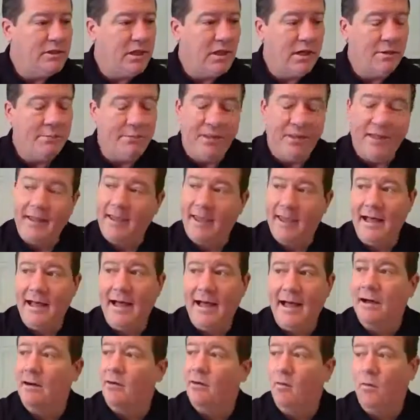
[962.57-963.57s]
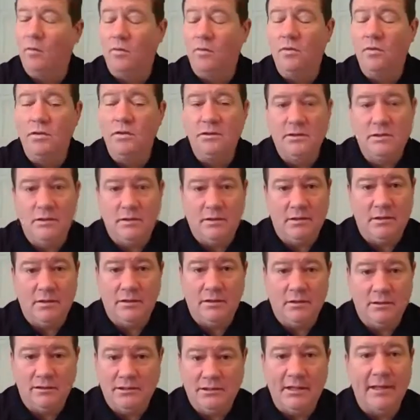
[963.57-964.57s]
it up and that cow was
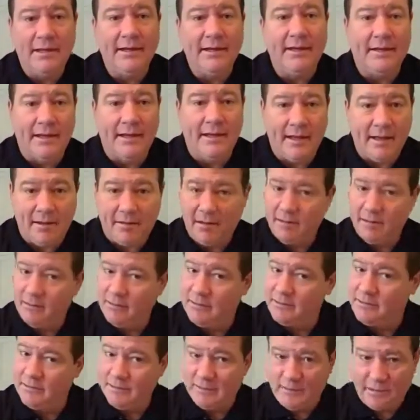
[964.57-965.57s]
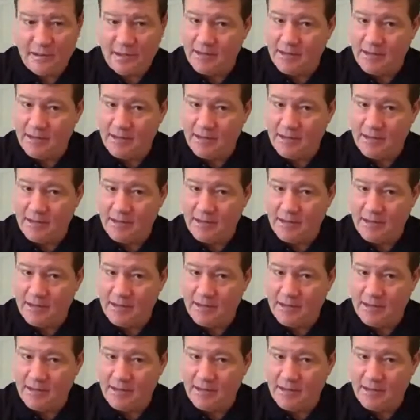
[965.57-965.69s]
staked down and